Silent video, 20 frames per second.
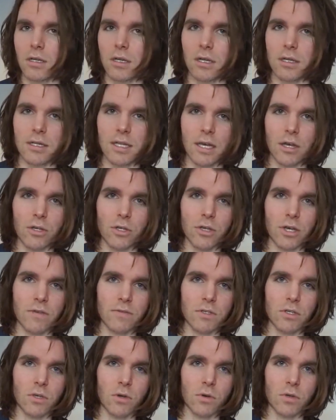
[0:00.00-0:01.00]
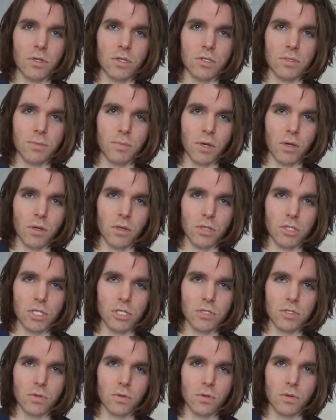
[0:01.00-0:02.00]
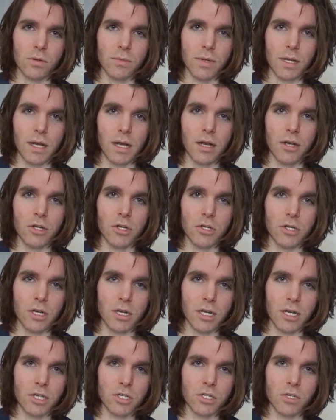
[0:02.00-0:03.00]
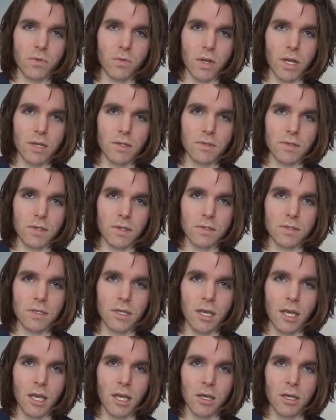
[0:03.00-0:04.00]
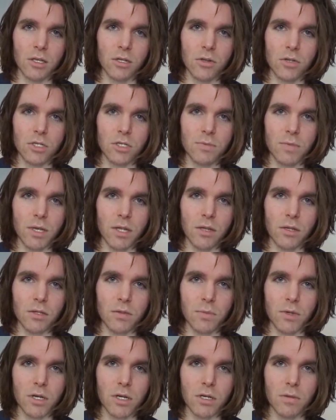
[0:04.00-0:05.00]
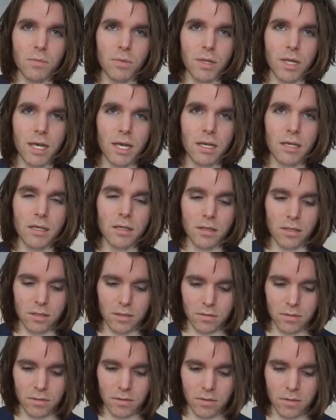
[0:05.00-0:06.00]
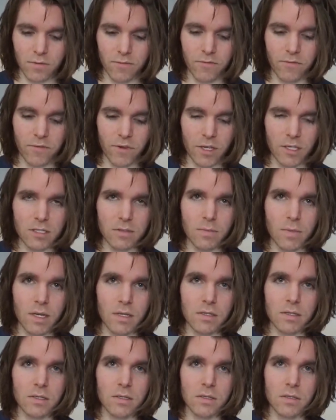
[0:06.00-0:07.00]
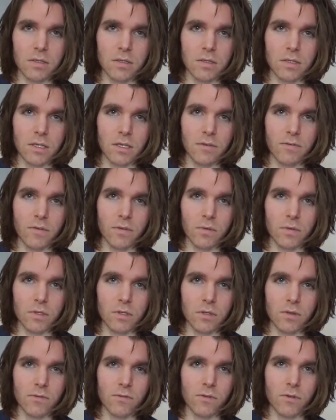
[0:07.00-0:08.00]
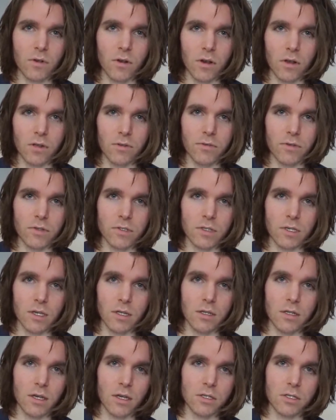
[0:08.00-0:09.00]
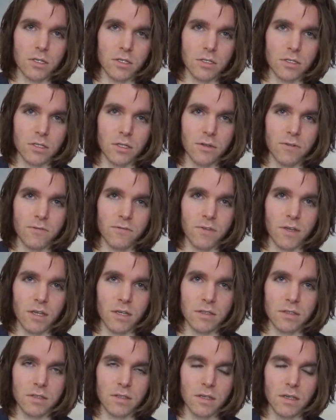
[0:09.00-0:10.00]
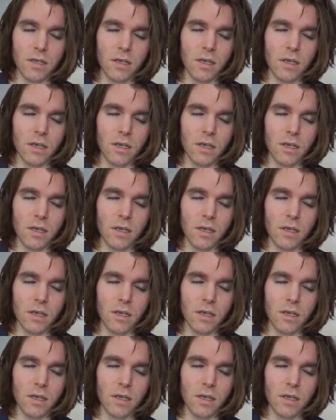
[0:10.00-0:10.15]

And now you have to go on this apology tour about how you're not actually racist. And you're just painting your body black in the face mask to see if it was good for all of your skin, not just your face.